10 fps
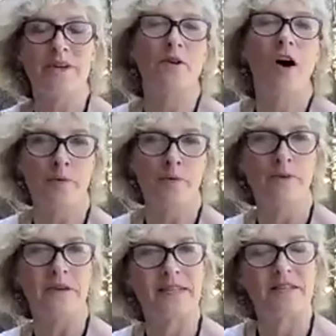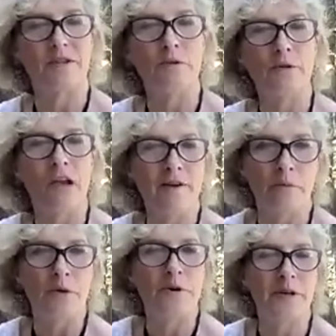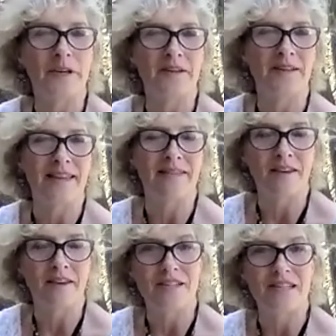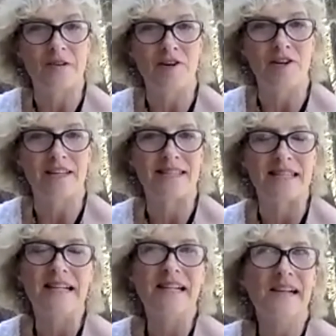hyper real still life work and, and their interiors.